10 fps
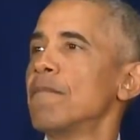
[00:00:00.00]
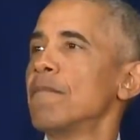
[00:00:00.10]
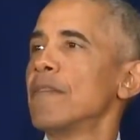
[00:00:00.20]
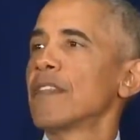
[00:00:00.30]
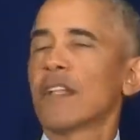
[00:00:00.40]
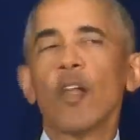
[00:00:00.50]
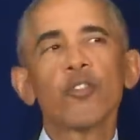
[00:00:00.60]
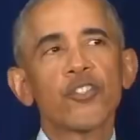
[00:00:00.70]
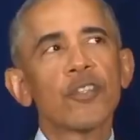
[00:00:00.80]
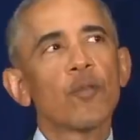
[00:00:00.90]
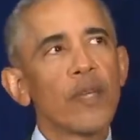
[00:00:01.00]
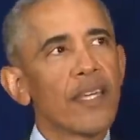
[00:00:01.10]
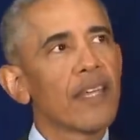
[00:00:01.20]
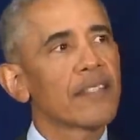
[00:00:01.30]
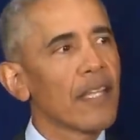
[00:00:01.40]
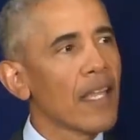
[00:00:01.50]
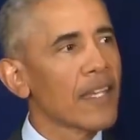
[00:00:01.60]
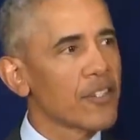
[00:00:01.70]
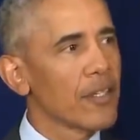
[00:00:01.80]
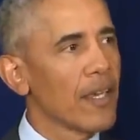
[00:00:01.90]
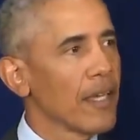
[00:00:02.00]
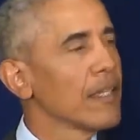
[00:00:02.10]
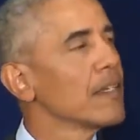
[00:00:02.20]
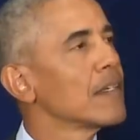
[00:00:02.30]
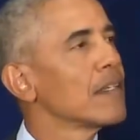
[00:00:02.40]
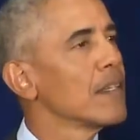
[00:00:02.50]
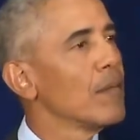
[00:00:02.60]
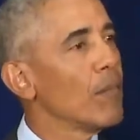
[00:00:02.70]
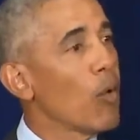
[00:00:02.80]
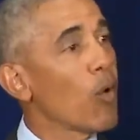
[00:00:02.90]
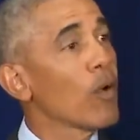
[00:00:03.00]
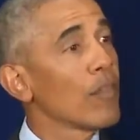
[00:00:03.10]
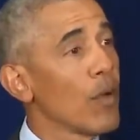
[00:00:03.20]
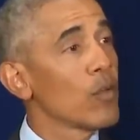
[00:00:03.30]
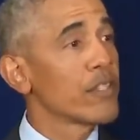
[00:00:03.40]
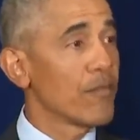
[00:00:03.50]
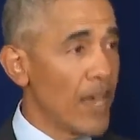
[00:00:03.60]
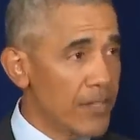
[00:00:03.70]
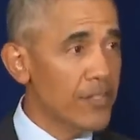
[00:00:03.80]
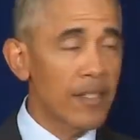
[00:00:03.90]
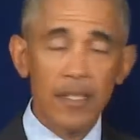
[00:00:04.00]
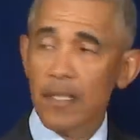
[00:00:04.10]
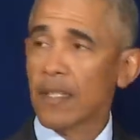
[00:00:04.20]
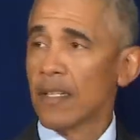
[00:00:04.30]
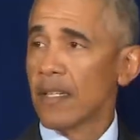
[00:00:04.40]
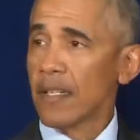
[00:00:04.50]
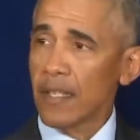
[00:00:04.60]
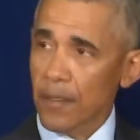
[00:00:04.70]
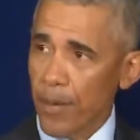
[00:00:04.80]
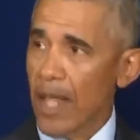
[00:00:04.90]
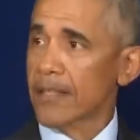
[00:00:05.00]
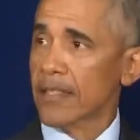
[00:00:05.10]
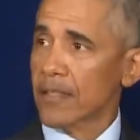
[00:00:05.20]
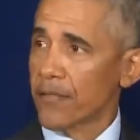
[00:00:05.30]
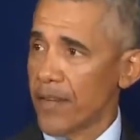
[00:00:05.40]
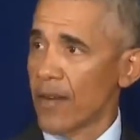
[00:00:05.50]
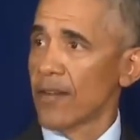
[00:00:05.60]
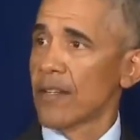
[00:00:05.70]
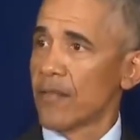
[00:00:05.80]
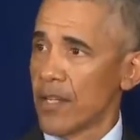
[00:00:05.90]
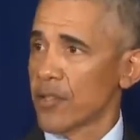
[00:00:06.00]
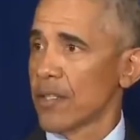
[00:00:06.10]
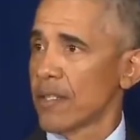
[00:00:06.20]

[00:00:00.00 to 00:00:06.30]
And the closer that we get to Election Day, the more those invested in the politics of fear and division